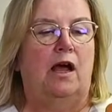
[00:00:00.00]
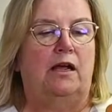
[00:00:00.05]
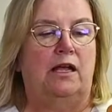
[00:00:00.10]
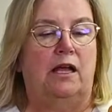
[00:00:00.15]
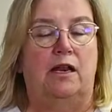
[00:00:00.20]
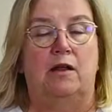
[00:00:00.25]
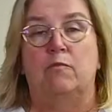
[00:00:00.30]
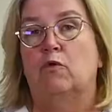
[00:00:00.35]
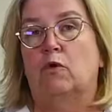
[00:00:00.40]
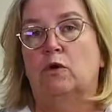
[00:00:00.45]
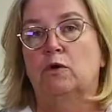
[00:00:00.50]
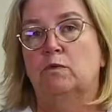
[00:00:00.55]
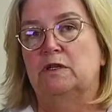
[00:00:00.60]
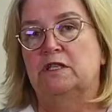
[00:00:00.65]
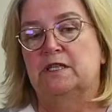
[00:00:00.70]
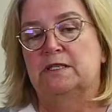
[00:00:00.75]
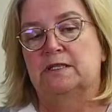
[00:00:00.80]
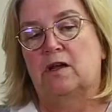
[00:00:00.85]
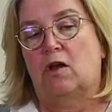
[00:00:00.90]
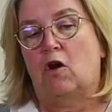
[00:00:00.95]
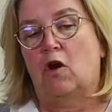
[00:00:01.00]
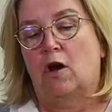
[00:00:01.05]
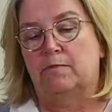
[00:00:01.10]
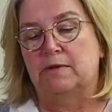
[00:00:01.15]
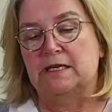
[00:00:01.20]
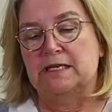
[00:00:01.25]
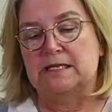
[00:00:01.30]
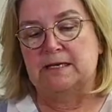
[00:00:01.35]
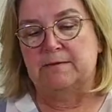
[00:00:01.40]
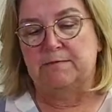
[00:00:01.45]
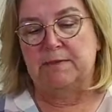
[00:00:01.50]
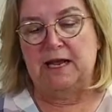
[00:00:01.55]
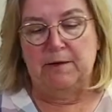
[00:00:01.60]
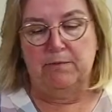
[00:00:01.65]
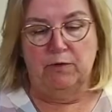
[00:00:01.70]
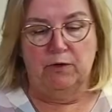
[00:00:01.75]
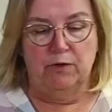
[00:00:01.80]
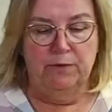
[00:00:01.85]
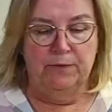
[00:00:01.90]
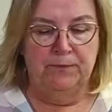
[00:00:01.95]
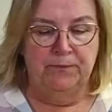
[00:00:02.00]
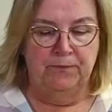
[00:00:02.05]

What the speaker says: cutting board, which is a composite paper.